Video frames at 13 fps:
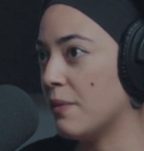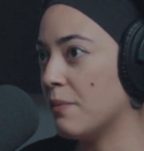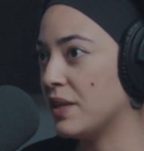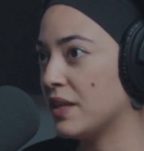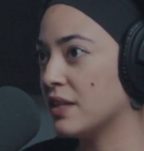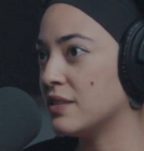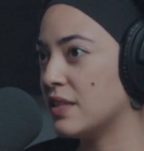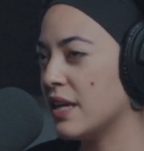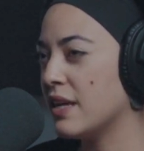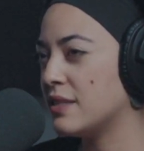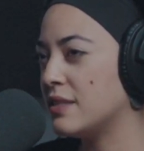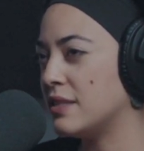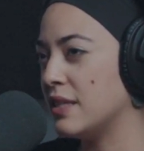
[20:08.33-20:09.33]
because
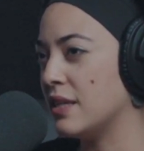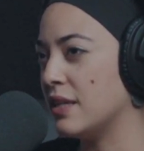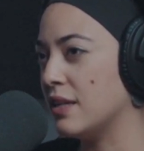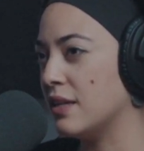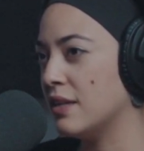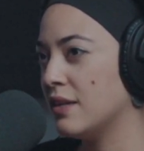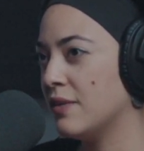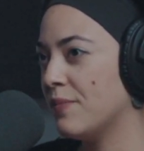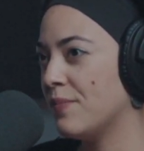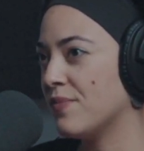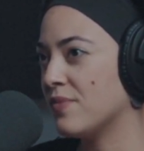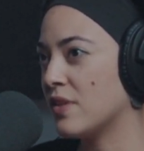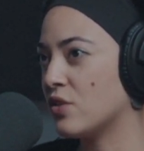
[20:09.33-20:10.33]
they see
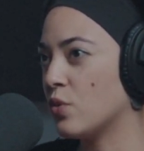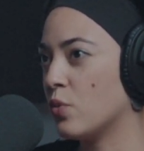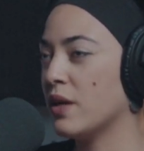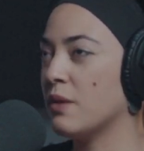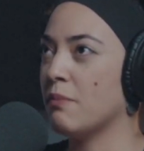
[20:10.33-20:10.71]
that the way